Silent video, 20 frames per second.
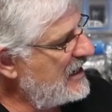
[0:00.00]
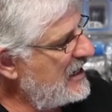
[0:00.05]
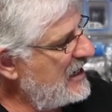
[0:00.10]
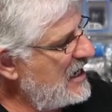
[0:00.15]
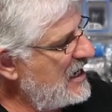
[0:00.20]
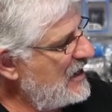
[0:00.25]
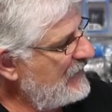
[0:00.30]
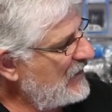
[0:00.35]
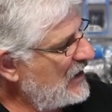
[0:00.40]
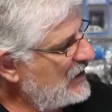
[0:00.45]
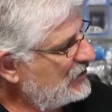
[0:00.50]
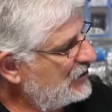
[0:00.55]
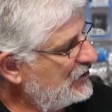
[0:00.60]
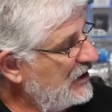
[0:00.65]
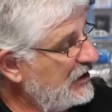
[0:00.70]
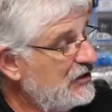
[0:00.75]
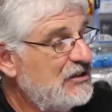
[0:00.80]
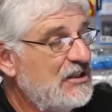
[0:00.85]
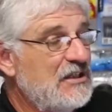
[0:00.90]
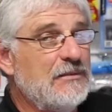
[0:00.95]
EFS
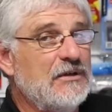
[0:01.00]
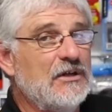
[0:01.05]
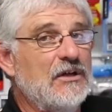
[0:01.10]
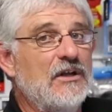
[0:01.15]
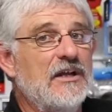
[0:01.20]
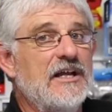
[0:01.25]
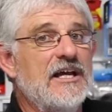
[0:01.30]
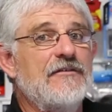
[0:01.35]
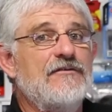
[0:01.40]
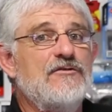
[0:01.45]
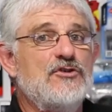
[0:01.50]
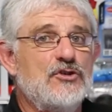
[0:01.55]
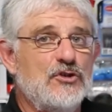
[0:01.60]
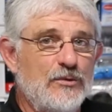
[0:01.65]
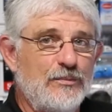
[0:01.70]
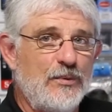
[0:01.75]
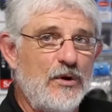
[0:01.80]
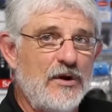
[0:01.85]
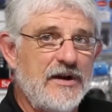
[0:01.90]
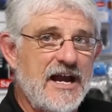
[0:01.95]
60mm
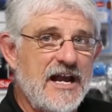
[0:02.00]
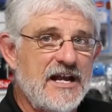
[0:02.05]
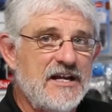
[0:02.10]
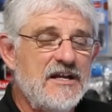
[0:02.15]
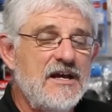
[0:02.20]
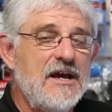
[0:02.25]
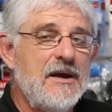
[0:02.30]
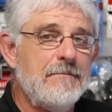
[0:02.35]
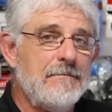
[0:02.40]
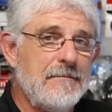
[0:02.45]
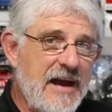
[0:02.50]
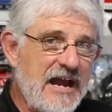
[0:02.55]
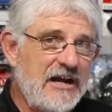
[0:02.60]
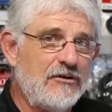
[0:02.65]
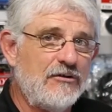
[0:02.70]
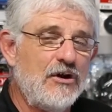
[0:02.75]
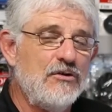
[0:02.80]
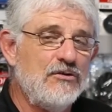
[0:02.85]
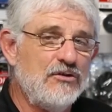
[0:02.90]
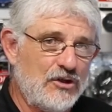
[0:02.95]
f2.8
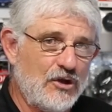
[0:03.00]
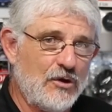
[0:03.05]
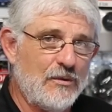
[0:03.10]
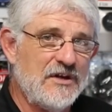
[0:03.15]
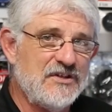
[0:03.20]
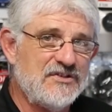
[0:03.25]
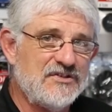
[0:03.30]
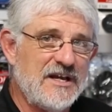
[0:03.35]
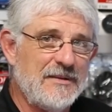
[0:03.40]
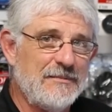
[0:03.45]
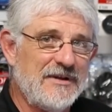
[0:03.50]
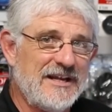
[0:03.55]
macro USM